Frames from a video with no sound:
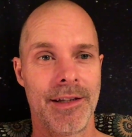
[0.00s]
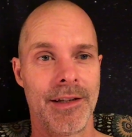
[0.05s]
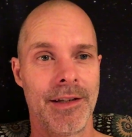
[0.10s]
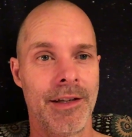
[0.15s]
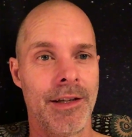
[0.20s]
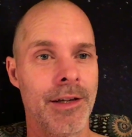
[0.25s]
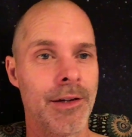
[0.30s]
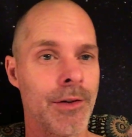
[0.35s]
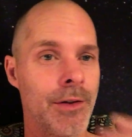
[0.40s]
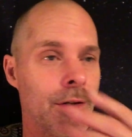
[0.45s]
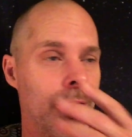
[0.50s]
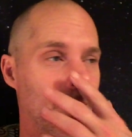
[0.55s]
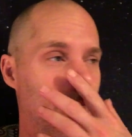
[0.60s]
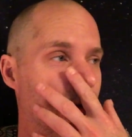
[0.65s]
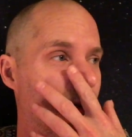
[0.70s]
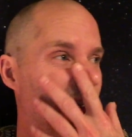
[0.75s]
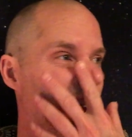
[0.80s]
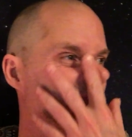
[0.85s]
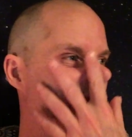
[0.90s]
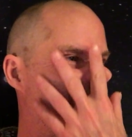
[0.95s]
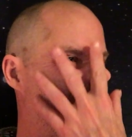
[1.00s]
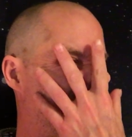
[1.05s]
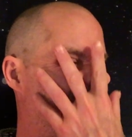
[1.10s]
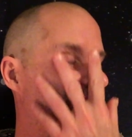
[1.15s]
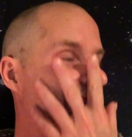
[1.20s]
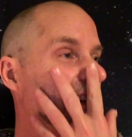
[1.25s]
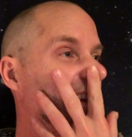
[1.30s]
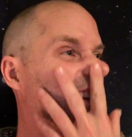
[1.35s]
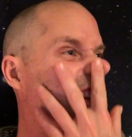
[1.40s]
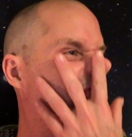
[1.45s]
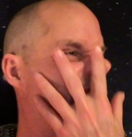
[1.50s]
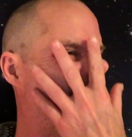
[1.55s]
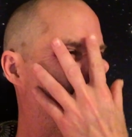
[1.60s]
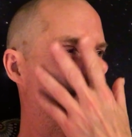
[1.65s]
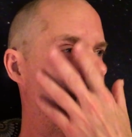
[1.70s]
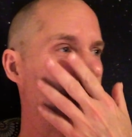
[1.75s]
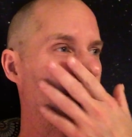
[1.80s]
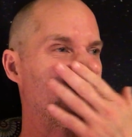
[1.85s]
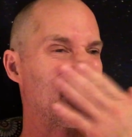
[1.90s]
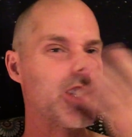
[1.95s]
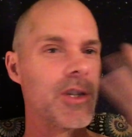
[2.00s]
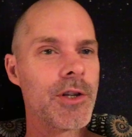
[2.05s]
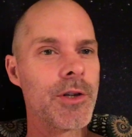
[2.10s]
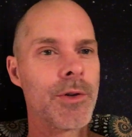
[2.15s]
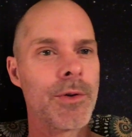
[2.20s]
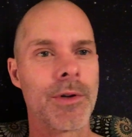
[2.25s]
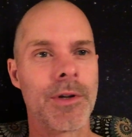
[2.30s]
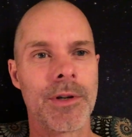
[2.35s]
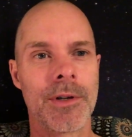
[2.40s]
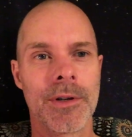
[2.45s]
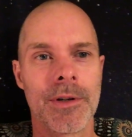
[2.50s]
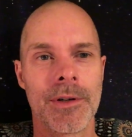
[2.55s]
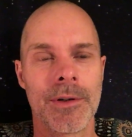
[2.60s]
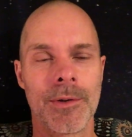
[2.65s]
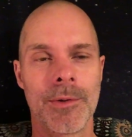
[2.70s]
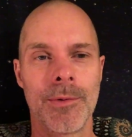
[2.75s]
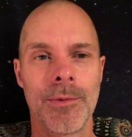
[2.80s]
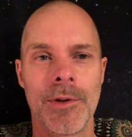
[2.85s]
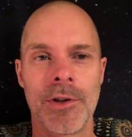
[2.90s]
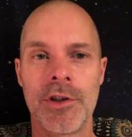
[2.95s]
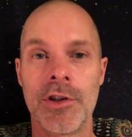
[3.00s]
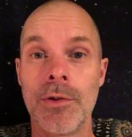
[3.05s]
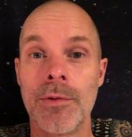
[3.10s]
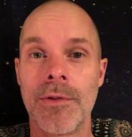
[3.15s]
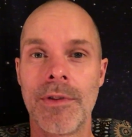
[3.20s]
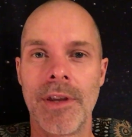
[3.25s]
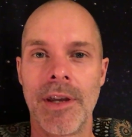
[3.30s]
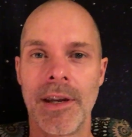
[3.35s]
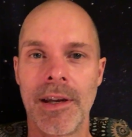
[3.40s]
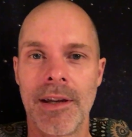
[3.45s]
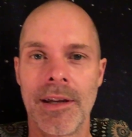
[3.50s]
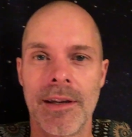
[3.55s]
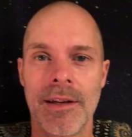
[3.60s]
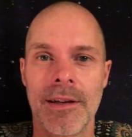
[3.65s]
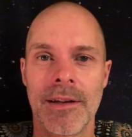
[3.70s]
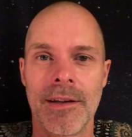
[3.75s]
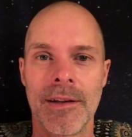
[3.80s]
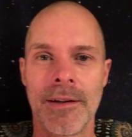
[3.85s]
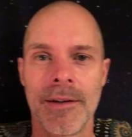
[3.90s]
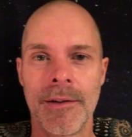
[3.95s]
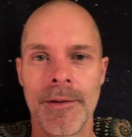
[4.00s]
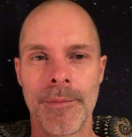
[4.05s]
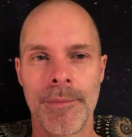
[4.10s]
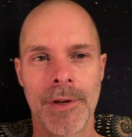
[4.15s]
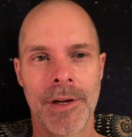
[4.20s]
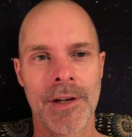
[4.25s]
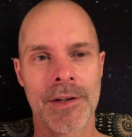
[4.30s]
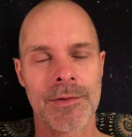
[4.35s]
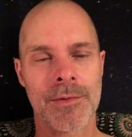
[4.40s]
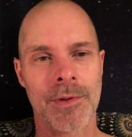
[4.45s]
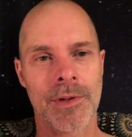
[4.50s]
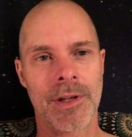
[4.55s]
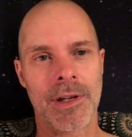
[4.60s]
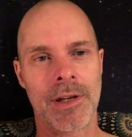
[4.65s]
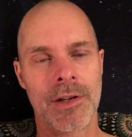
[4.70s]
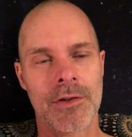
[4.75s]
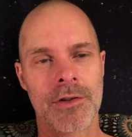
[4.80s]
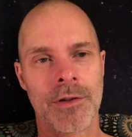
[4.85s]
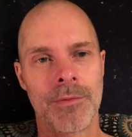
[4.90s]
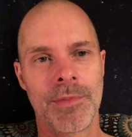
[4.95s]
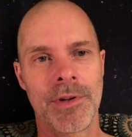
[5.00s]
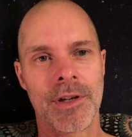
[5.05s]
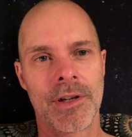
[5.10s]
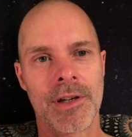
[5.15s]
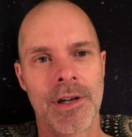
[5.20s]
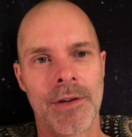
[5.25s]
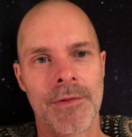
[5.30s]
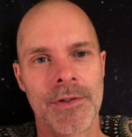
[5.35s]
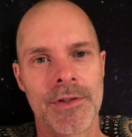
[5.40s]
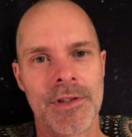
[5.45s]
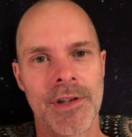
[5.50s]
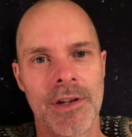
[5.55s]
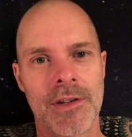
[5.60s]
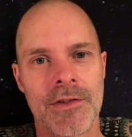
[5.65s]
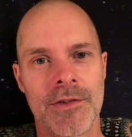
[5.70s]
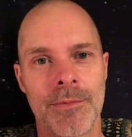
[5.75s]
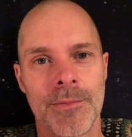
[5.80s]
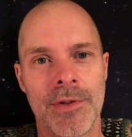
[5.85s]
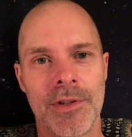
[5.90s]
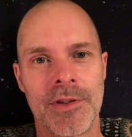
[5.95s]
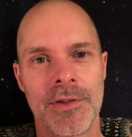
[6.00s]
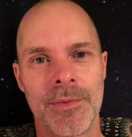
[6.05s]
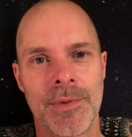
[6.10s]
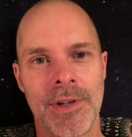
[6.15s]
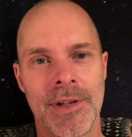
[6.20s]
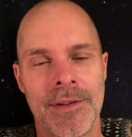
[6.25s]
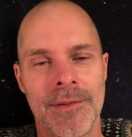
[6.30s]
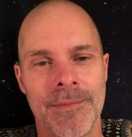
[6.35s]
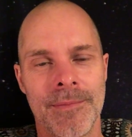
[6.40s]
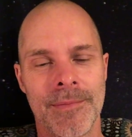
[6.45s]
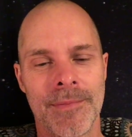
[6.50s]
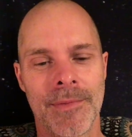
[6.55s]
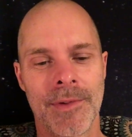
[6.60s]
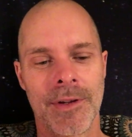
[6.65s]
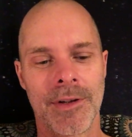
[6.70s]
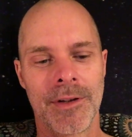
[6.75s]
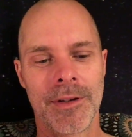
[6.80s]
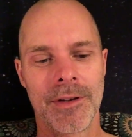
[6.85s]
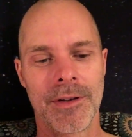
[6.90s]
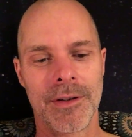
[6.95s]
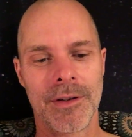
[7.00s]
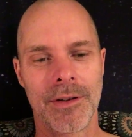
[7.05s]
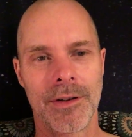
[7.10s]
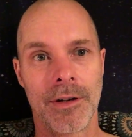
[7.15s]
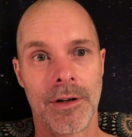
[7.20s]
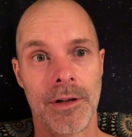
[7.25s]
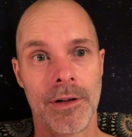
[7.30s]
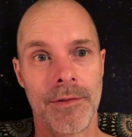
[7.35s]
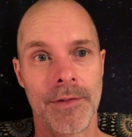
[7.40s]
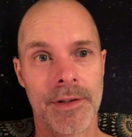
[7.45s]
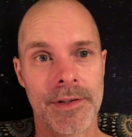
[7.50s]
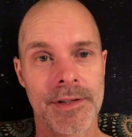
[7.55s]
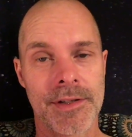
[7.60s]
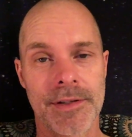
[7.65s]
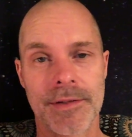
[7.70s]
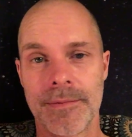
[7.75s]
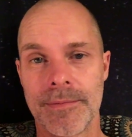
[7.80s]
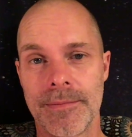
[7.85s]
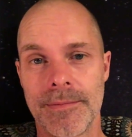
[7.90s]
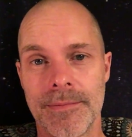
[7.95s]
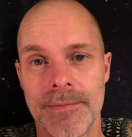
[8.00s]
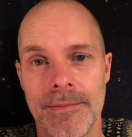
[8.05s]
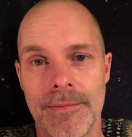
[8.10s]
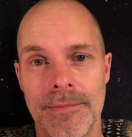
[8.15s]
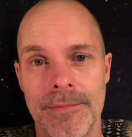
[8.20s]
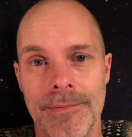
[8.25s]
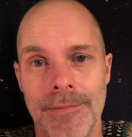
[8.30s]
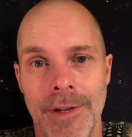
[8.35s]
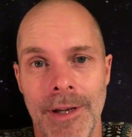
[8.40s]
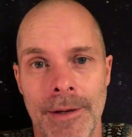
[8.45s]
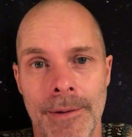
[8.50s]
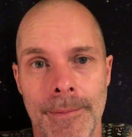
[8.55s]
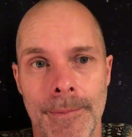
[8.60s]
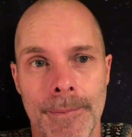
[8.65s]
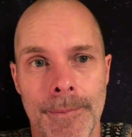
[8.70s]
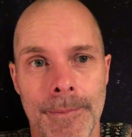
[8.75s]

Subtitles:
hear you and what you think, because really it should be a conversation between all of us. Yeah?